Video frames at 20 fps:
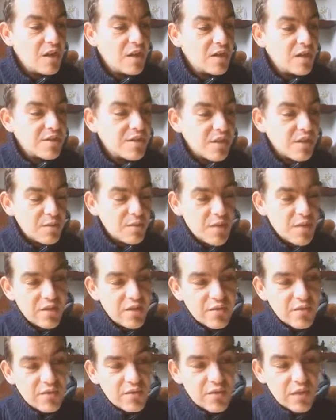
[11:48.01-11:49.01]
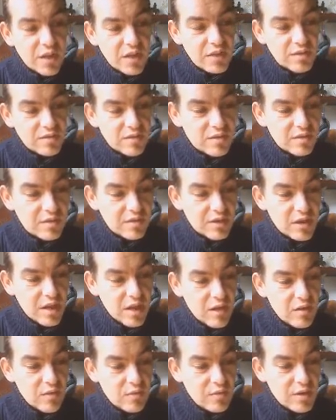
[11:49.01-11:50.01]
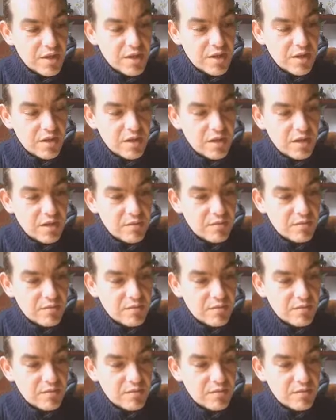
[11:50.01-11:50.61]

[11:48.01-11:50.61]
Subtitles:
So I'm having fun now with a